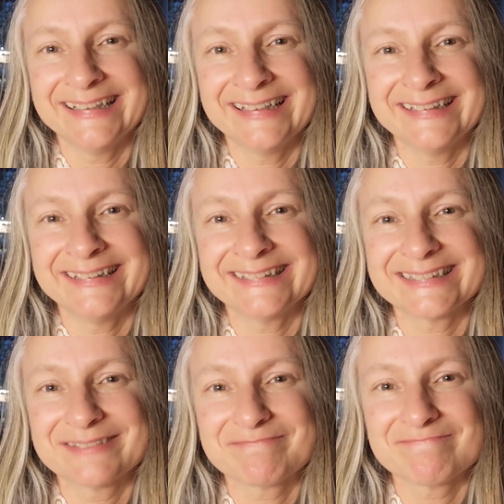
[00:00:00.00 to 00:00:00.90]
And,
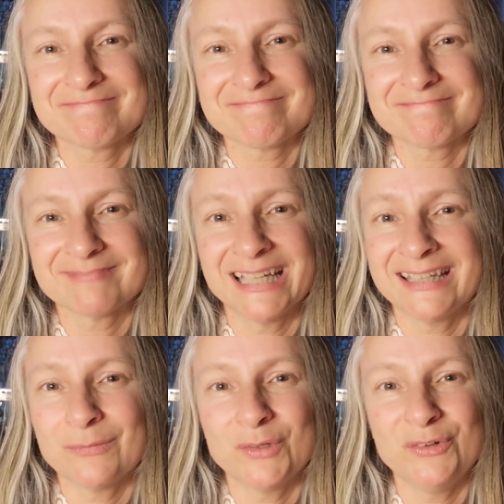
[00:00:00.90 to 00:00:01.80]

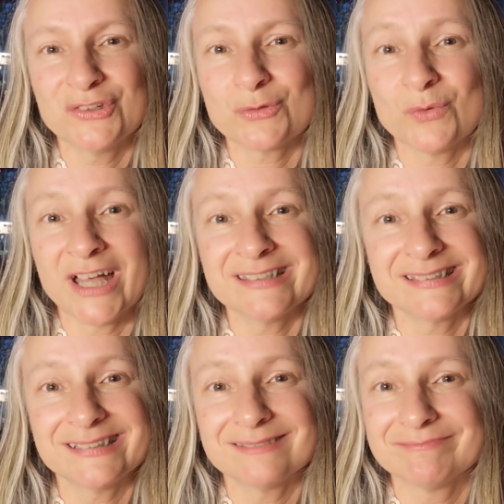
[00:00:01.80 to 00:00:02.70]
and then we just
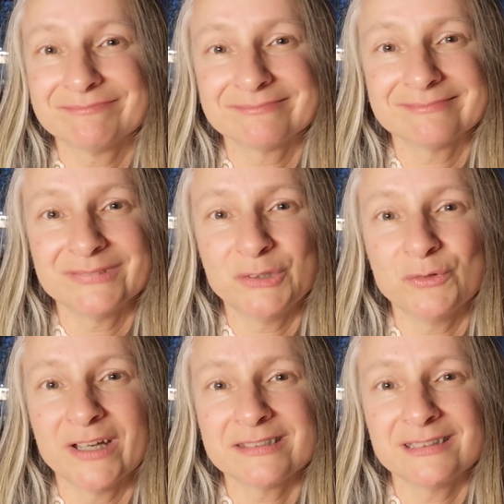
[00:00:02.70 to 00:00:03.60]
rest. We
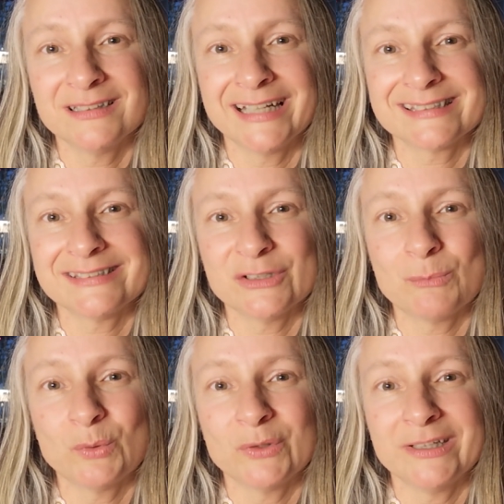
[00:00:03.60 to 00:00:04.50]
rest in that still
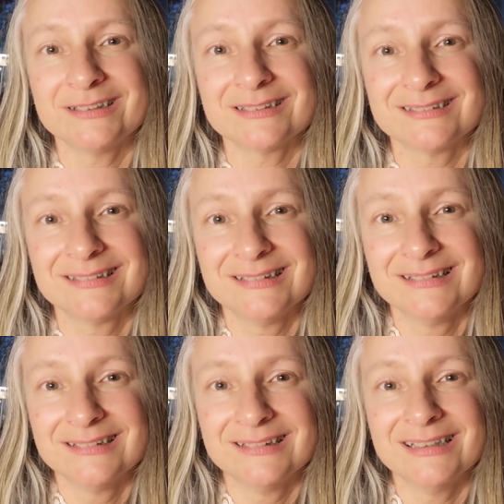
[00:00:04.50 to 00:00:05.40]

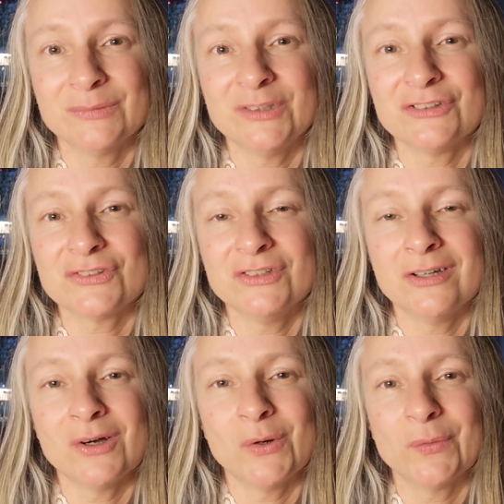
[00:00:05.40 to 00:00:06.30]
And we just
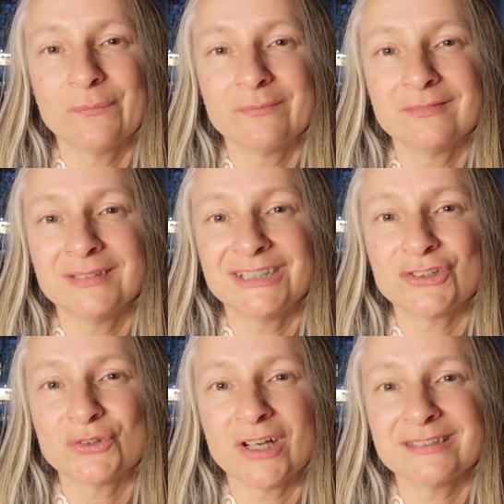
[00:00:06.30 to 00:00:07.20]
know and
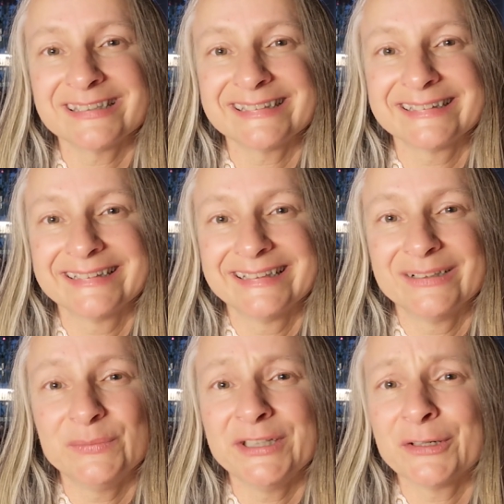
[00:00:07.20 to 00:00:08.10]
trust
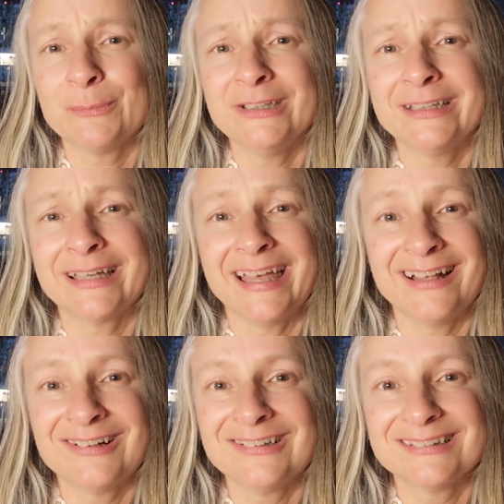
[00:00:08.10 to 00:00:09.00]
we are being
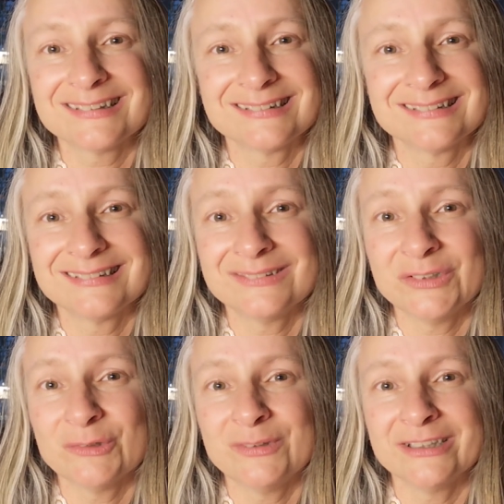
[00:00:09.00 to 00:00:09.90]
held.
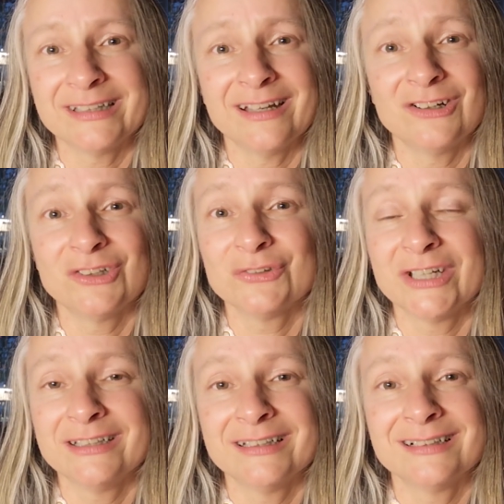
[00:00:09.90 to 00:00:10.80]
We are being held
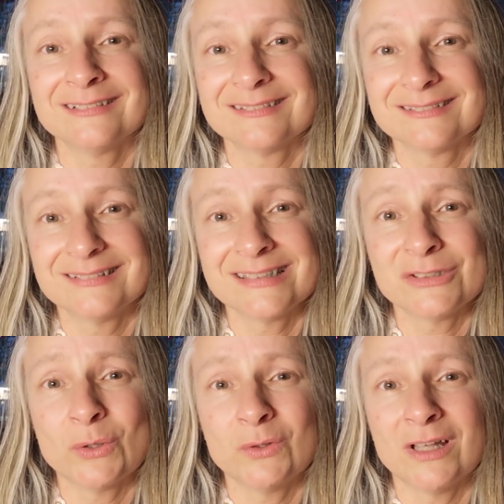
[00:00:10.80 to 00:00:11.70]
right now
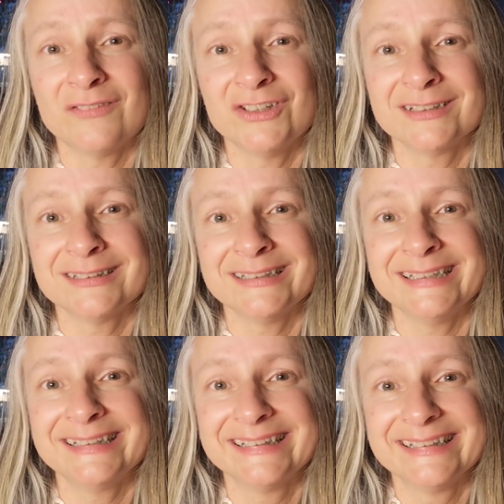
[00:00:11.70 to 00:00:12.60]
so
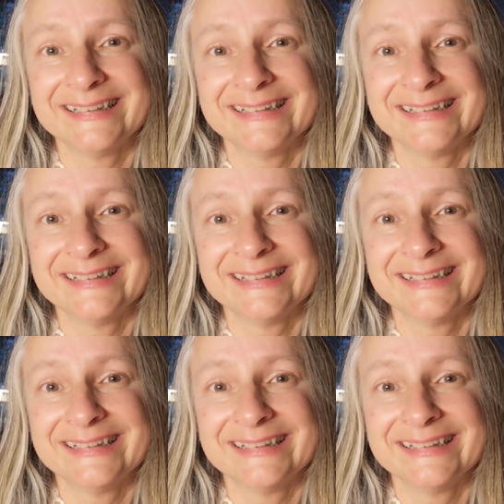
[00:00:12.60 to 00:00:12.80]
lovingly